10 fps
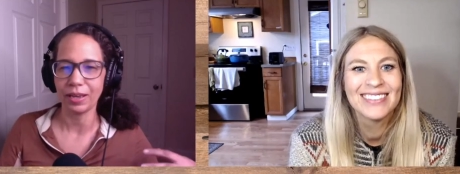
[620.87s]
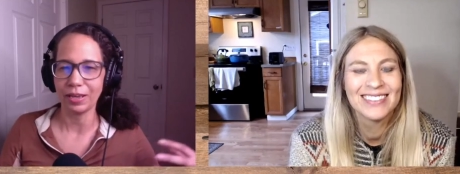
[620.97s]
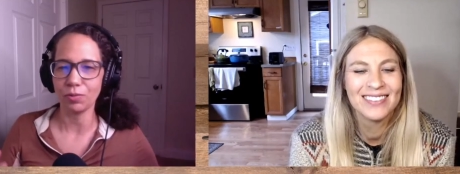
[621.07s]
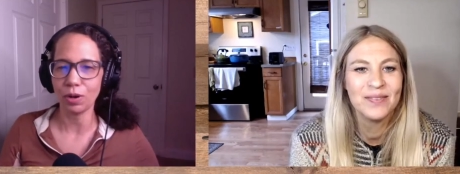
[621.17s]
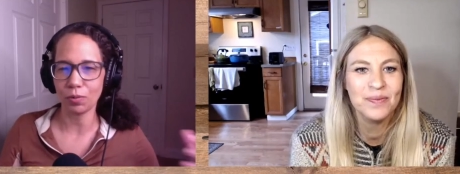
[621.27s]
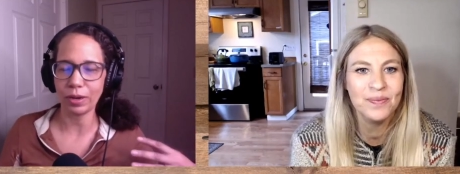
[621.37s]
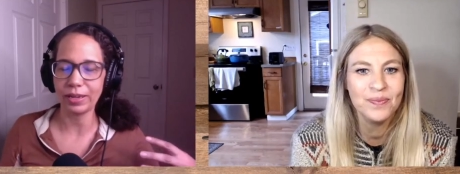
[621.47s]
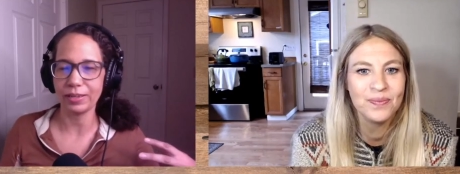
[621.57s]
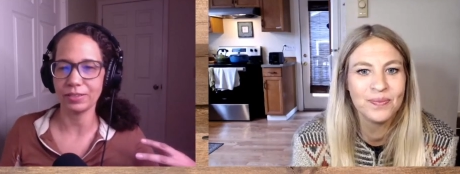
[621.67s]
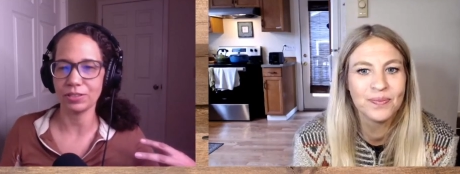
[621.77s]
Speaker 1: in what mm-hmm.
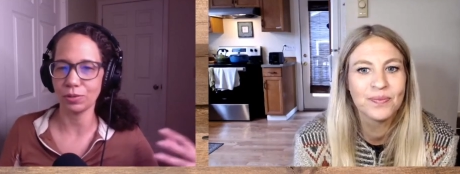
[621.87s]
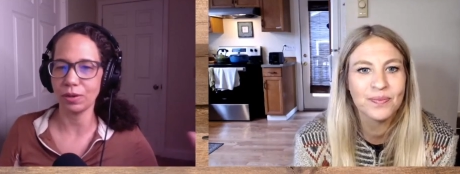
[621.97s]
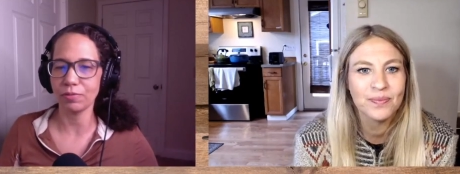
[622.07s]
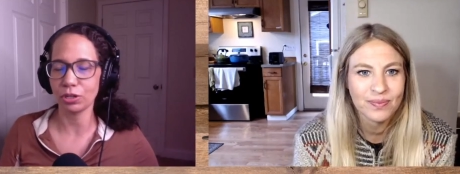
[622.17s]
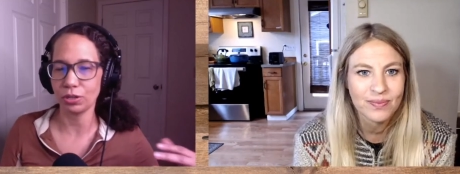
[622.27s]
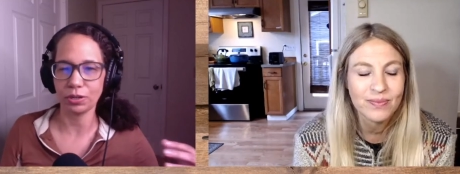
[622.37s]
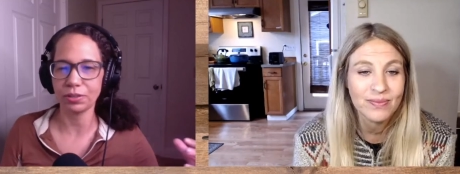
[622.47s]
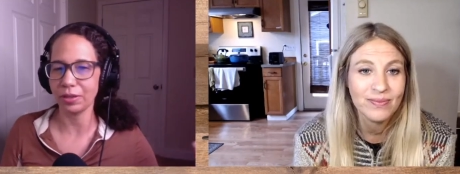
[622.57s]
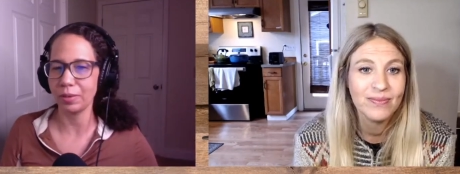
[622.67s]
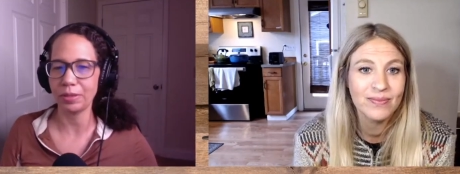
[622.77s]
ways do you ever cook
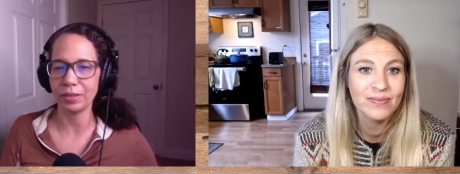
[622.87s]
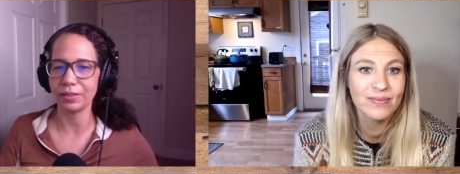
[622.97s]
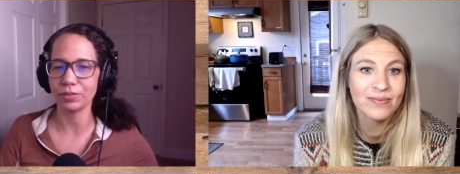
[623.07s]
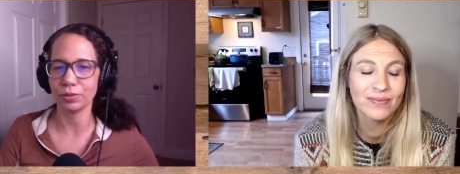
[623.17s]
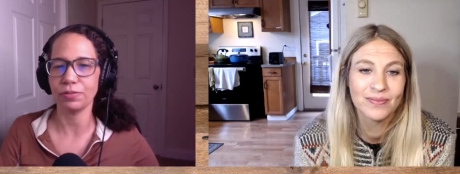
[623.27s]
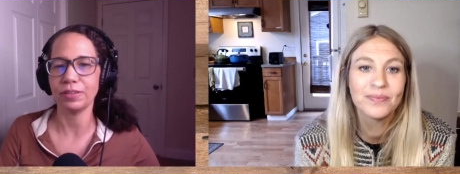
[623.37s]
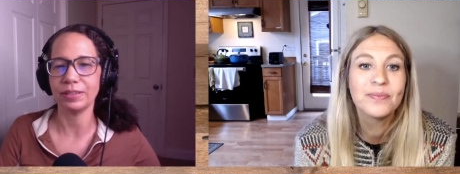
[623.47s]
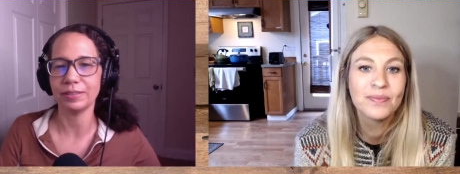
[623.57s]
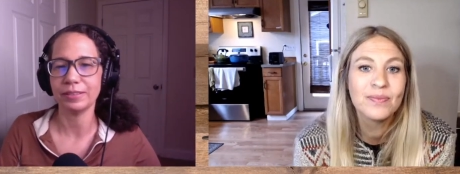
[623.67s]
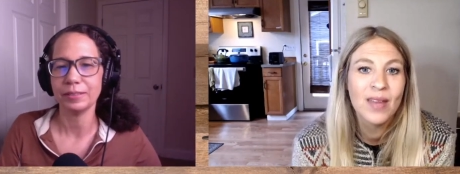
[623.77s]
them and that sort of
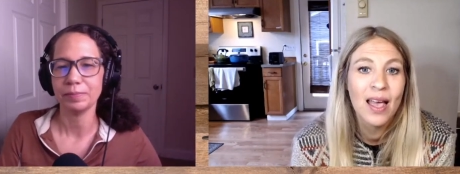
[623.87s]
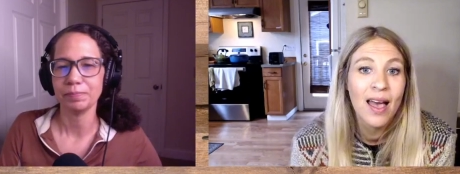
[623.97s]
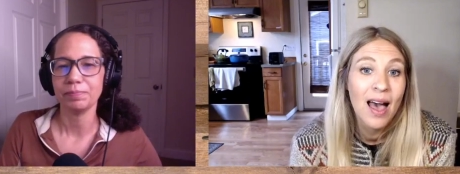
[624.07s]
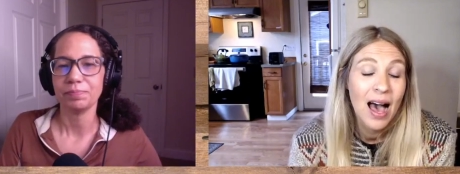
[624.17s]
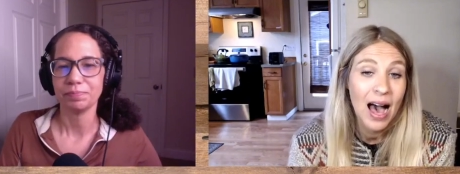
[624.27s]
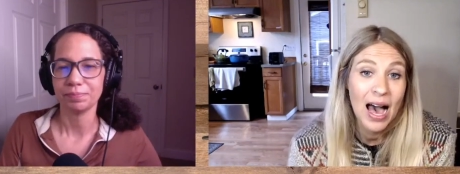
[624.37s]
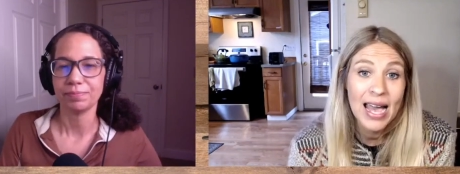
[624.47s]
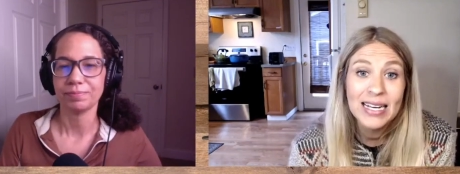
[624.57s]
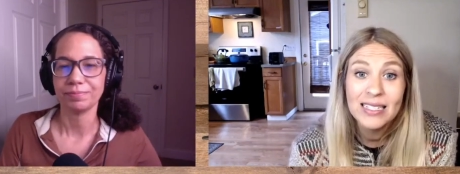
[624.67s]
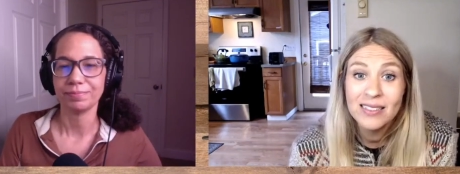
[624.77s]
thing?
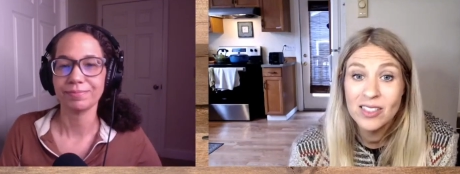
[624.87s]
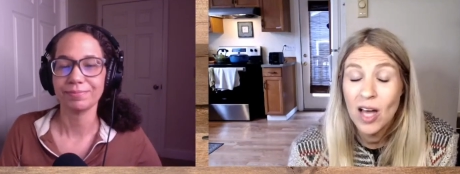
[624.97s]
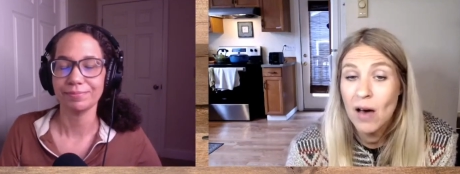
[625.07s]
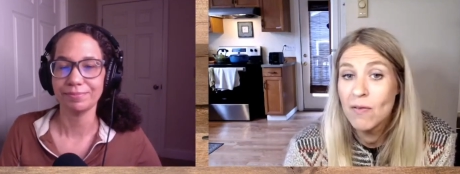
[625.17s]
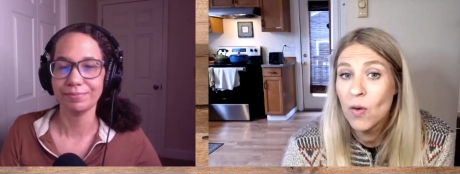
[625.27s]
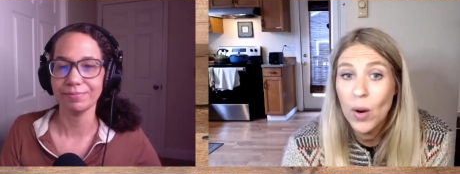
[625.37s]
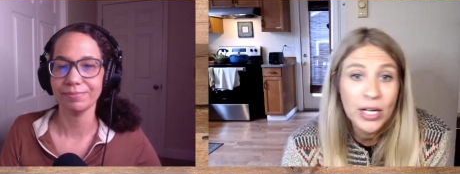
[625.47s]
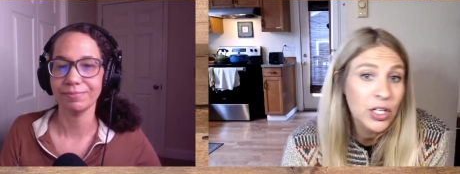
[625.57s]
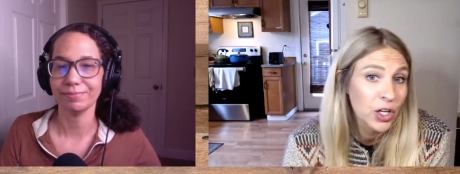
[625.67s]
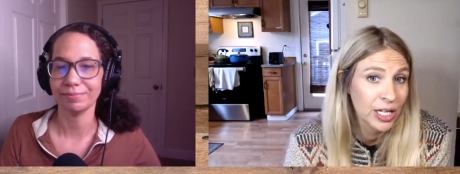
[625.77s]
I
Speaker 2: avoid
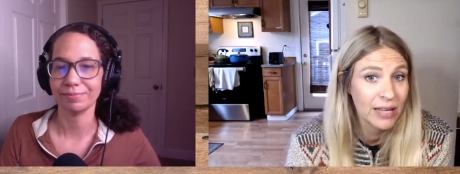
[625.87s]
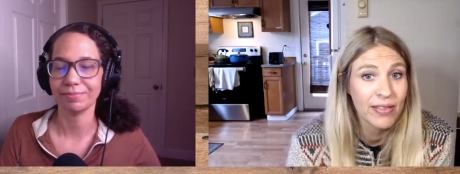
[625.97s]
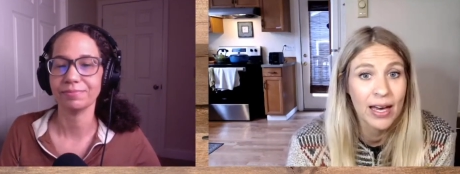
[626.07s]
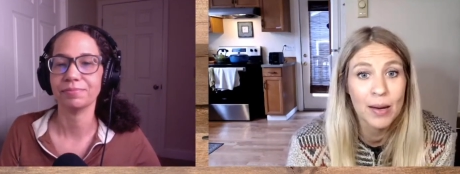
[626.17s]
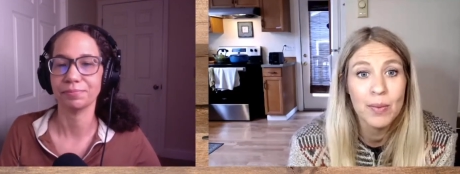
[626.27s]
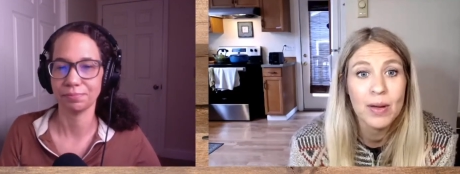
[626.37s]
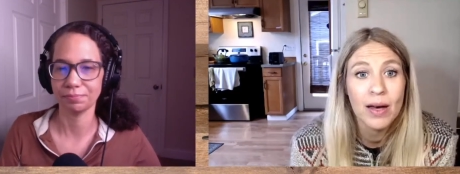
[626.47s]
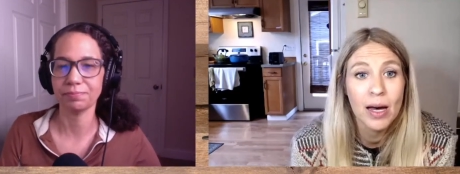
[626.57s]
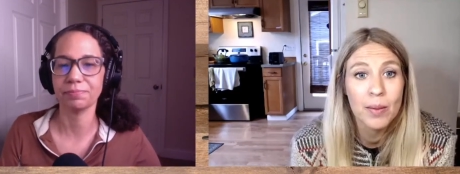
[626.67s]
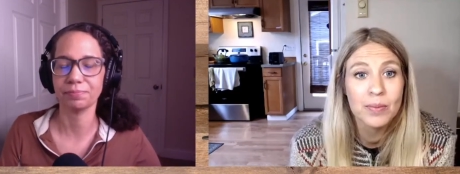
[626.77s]
cooking them
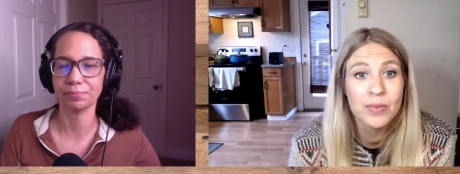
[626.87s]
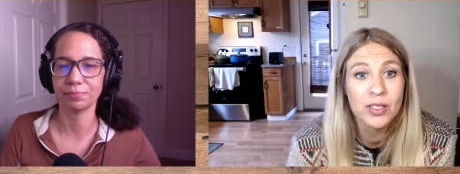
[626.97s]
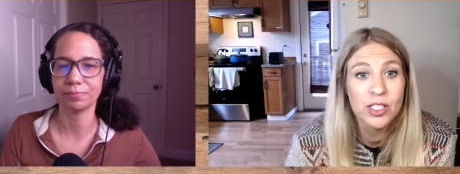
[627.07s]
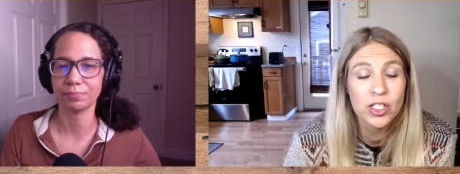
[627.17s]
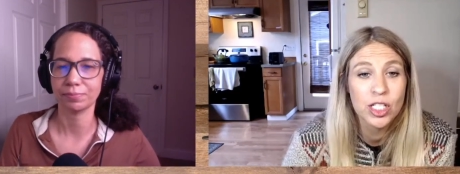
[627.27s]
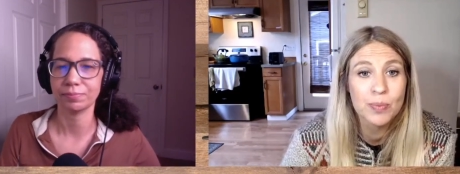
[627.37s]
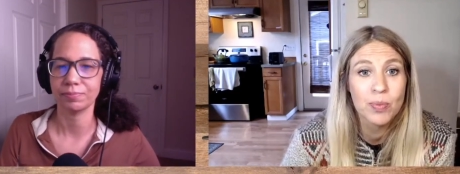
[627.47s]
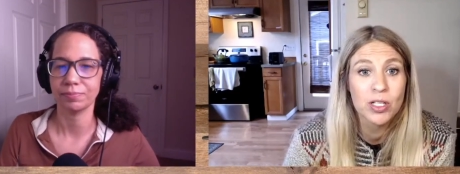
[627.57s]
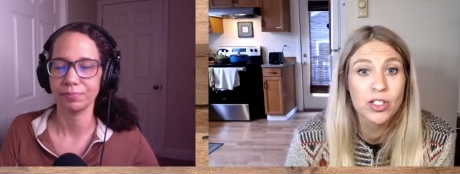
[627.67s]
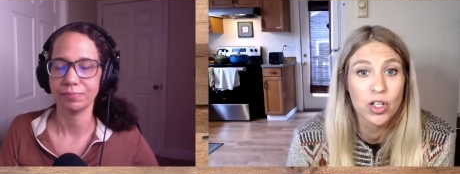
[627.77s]
um, mm -hmm. to just
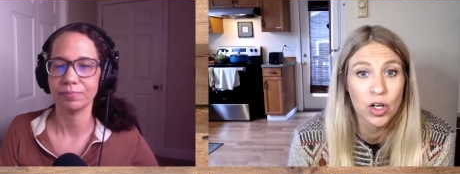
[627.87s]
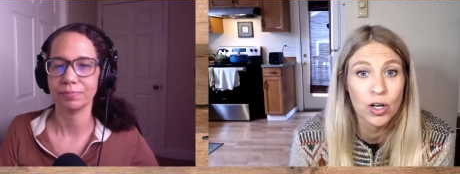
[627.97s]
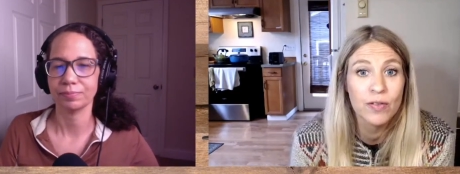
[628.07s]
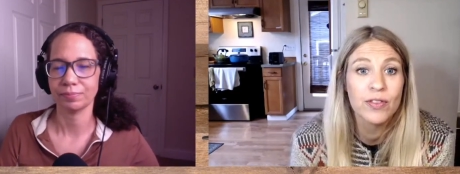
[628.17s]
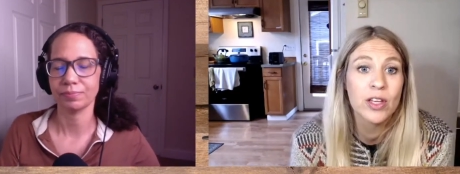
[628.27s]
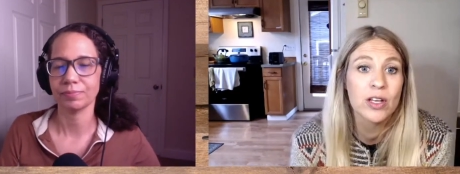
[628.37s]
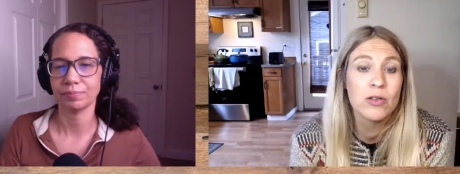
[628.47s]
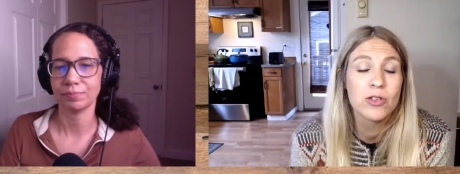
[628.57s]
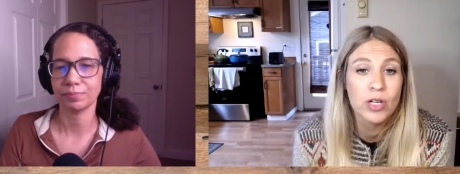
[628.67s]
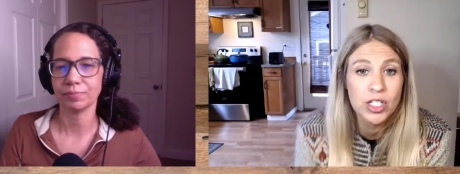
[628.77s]
preserve the
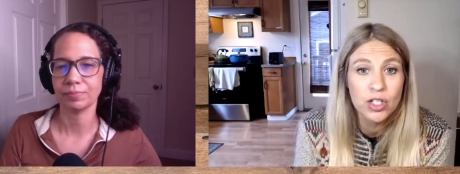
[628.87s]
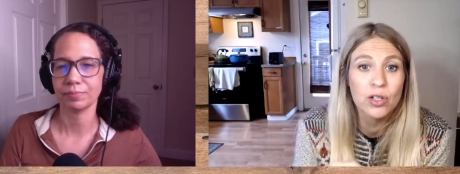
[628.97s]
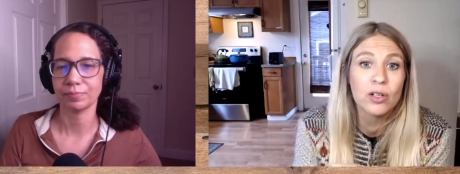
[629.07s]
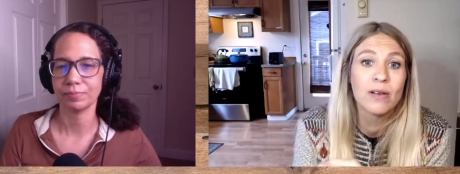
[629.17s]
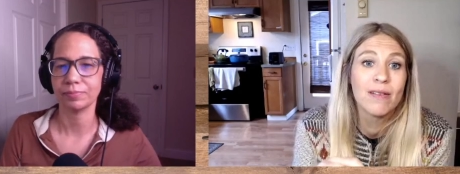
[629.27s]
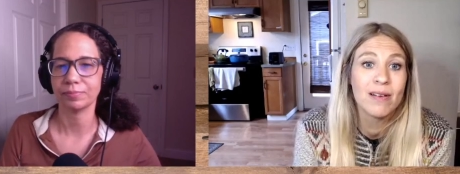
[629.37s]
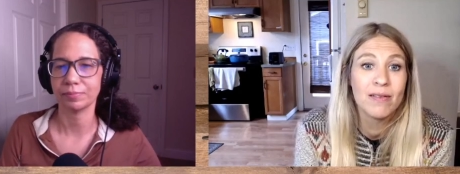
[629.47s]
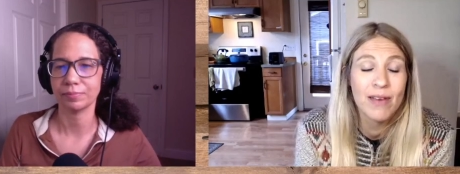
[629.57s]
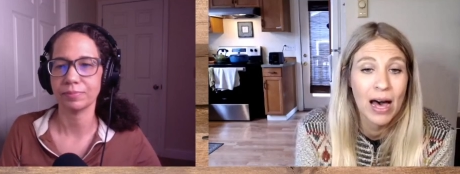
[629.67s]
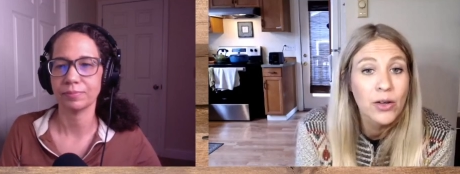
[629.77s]
nutritional
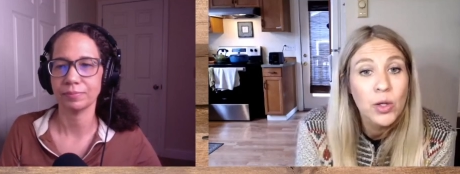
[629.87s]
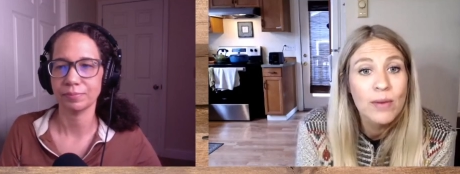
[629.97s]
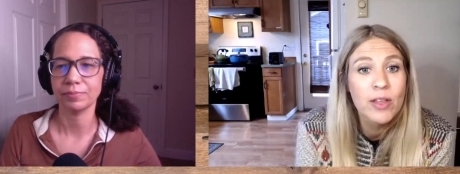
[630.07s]
value of the